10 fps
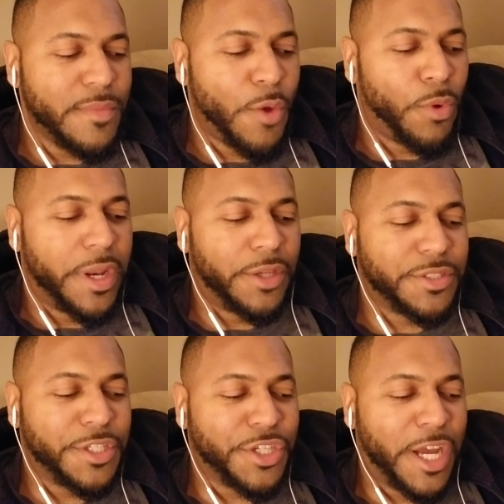what else
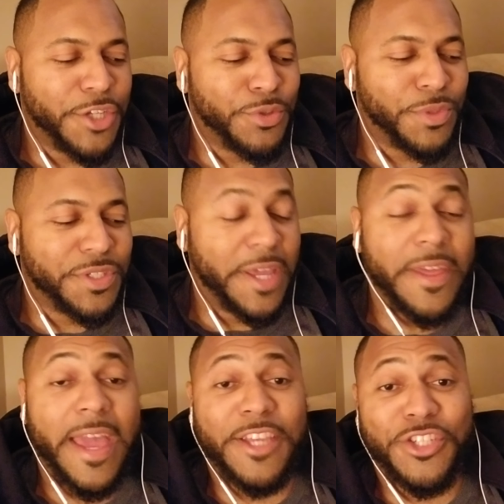did Joshua say?
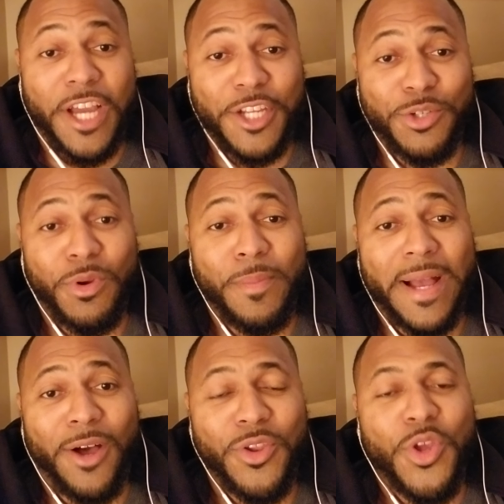They asked Joshua
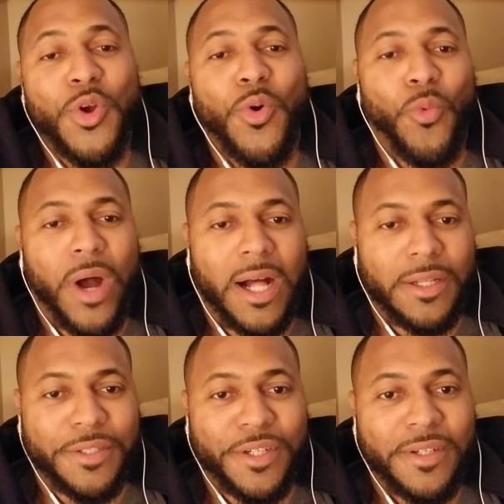about
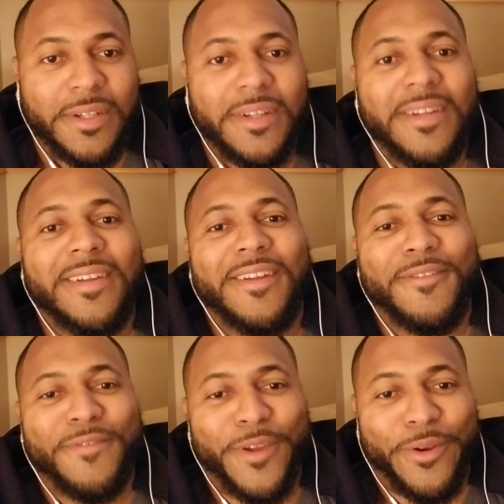Wilder
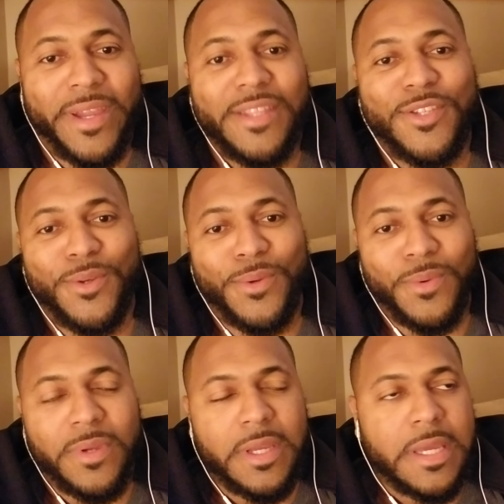Fury 2.
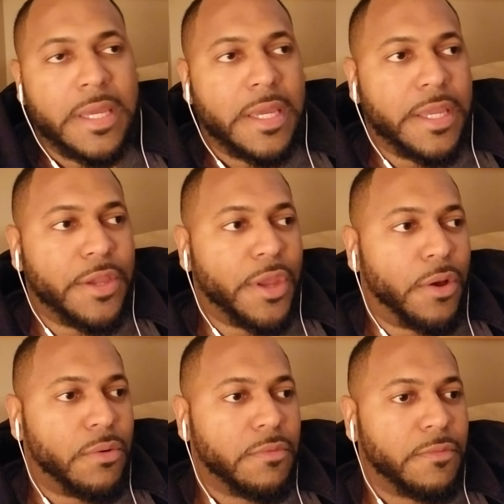You
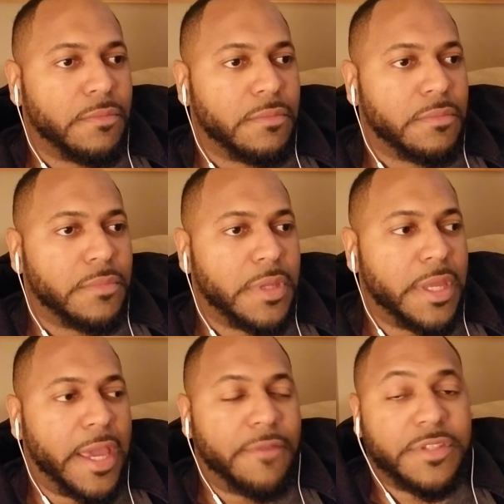know, he
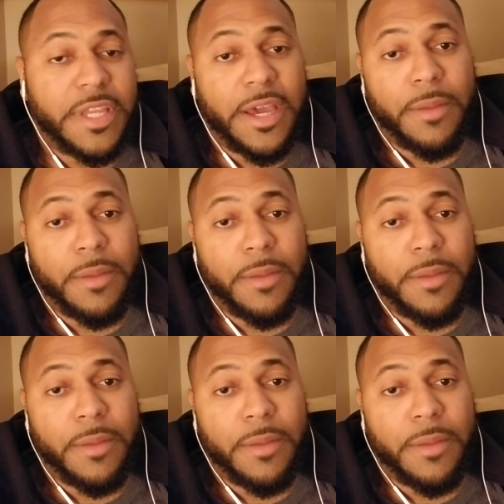gave his account